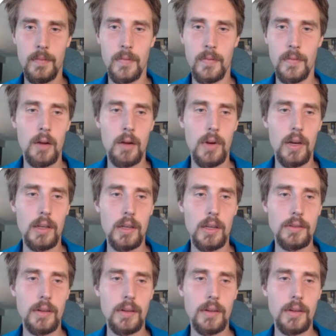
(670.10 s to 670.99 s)
We
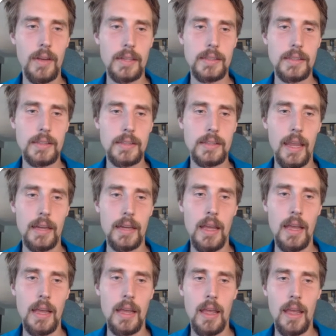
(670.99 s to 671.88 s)
also investigate
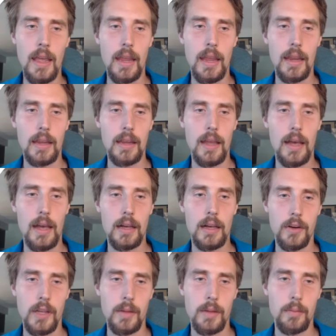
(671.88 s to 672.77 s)
a
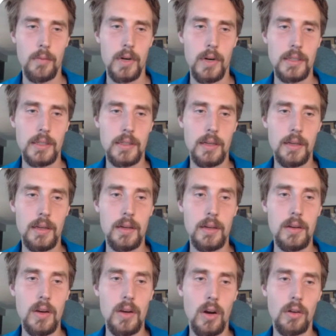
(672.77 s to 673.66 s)
algorithm which
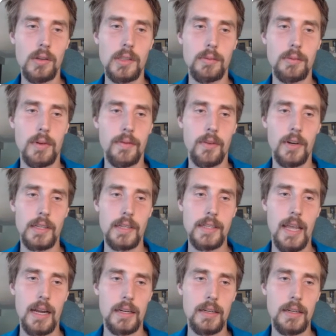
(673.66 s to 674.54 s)
knows what Vert
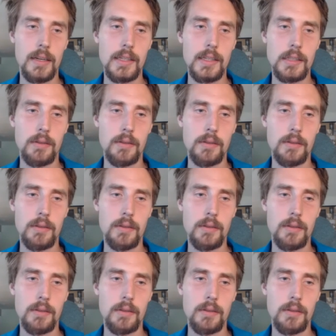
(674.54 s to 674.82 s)
Attack does,